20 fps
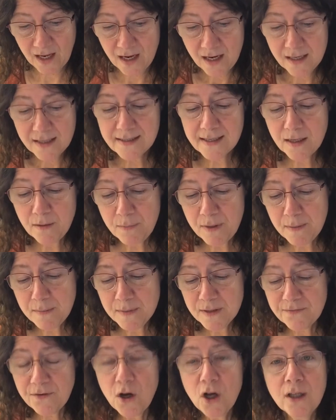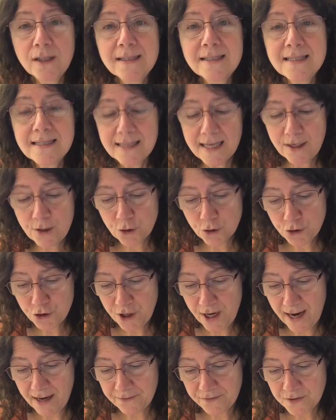Sunbeams fall in slender
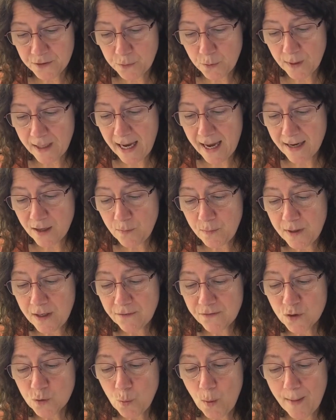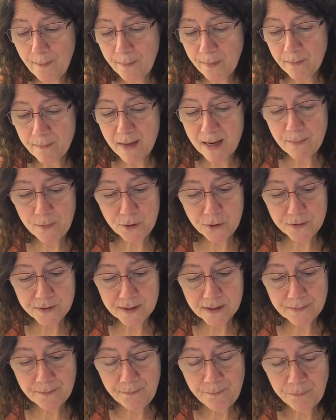shafts through a canopy of swamp maples.
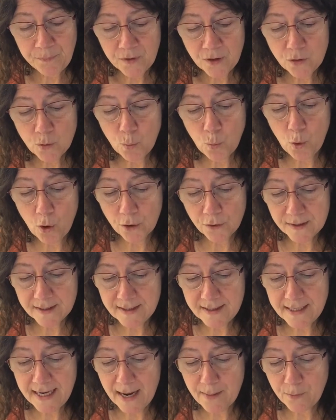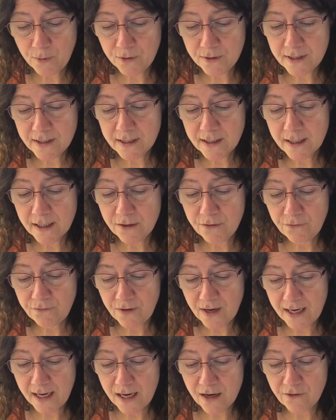The water is dappled in a
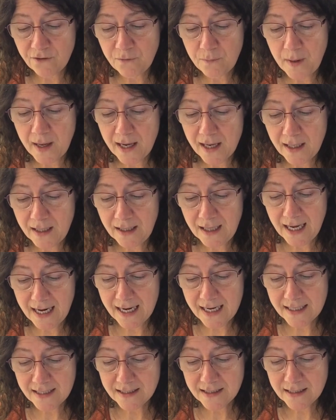confetti of pale light.